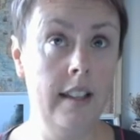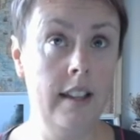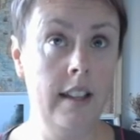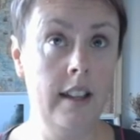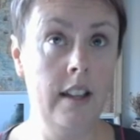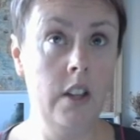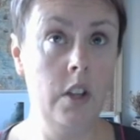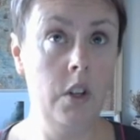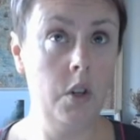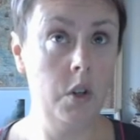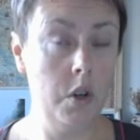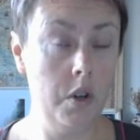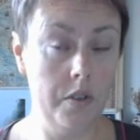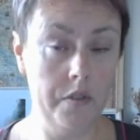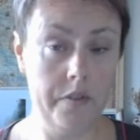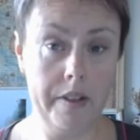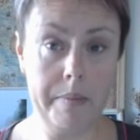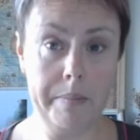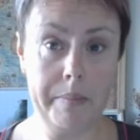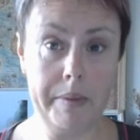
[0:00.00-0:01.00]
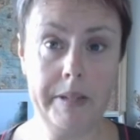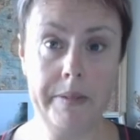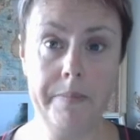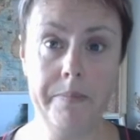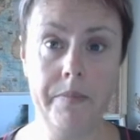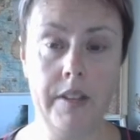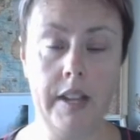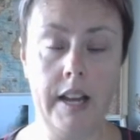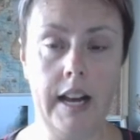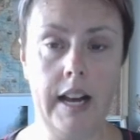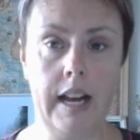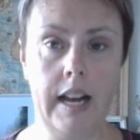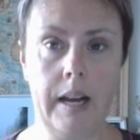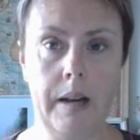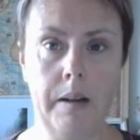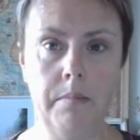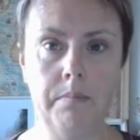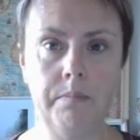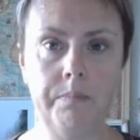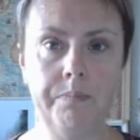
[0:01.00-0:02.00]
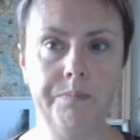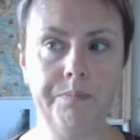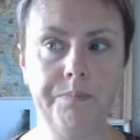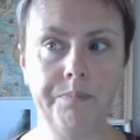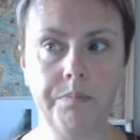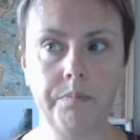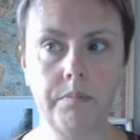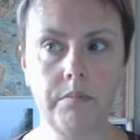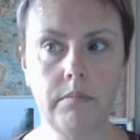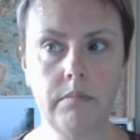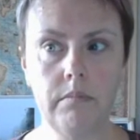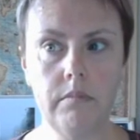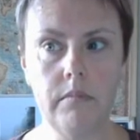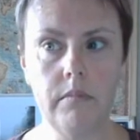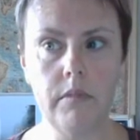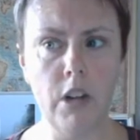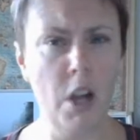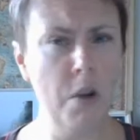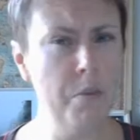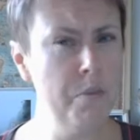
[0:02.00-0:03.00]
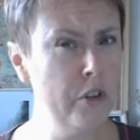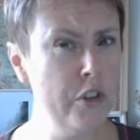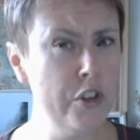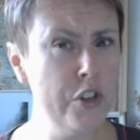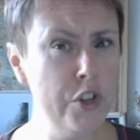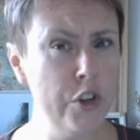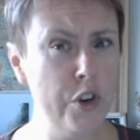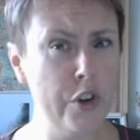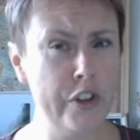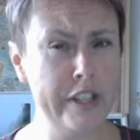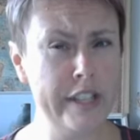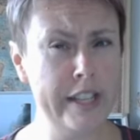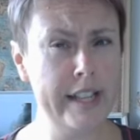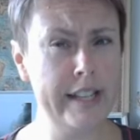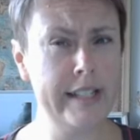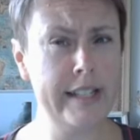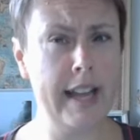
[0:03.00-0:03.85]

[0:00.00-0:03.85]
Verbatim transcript: So it'll be interesting to, to see how things go.